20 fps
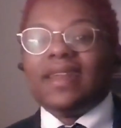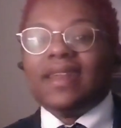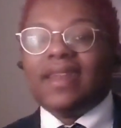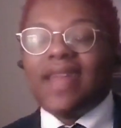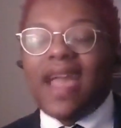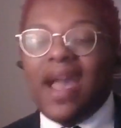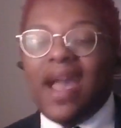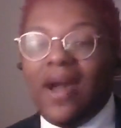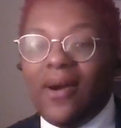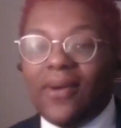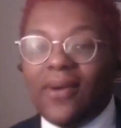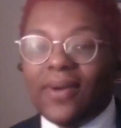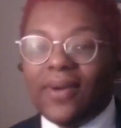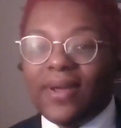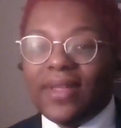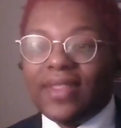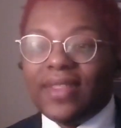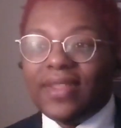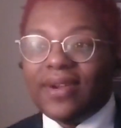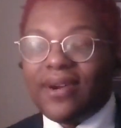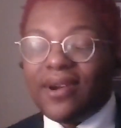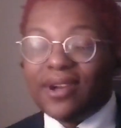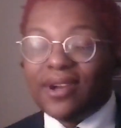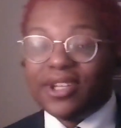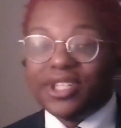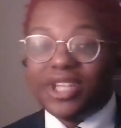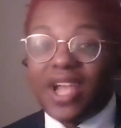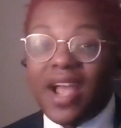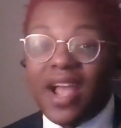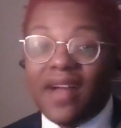Now, there are
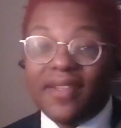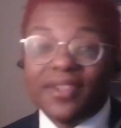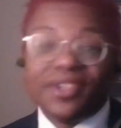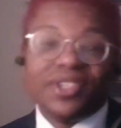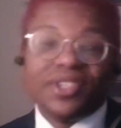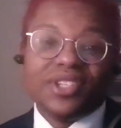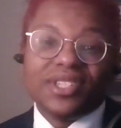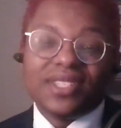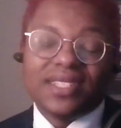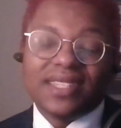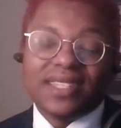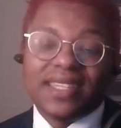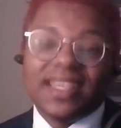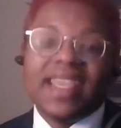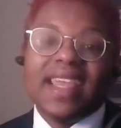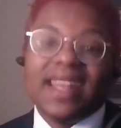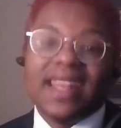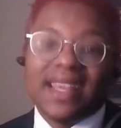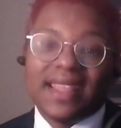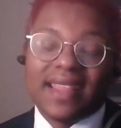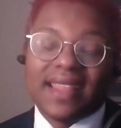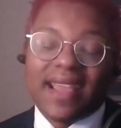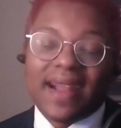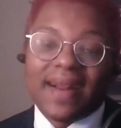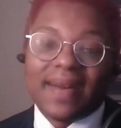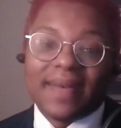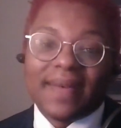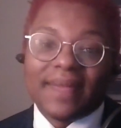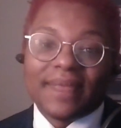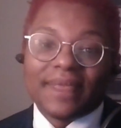challenges to getting
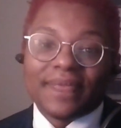there.